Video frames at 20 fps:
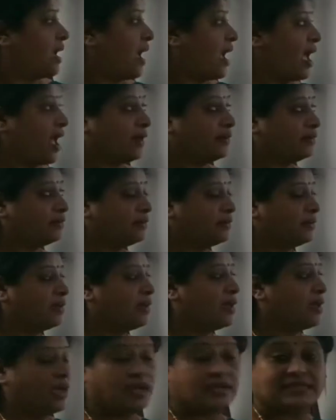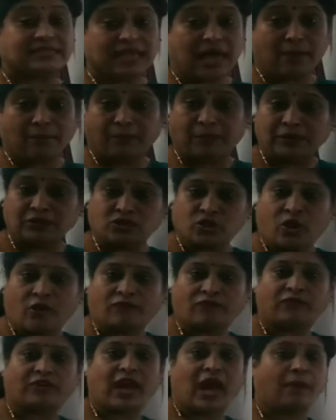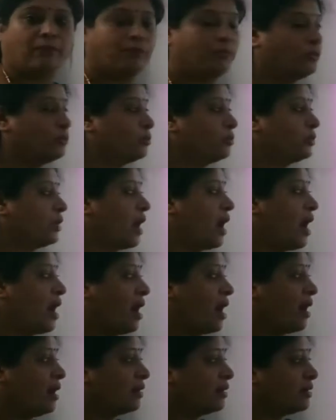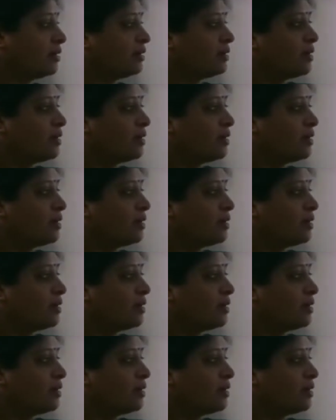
And examples of tap root are